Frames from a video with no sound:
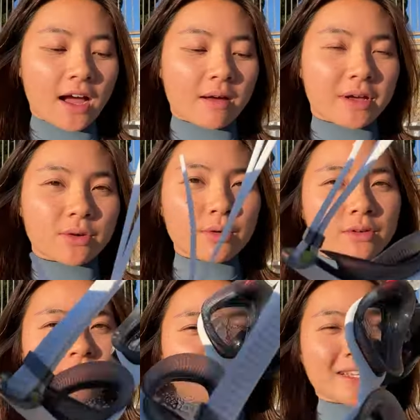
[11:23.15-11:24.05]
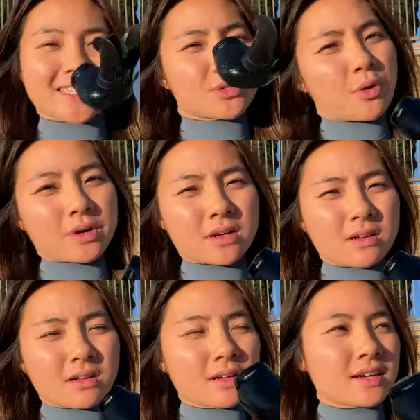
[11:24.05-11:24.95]
I have my goggles, my
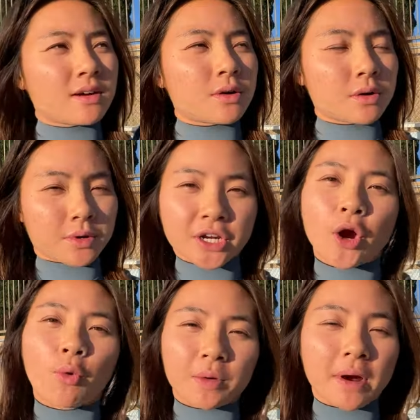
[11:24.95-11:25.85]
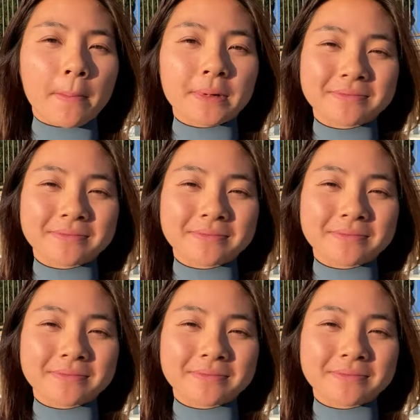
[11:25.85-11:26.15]
snorkel. We're gonna go warm up.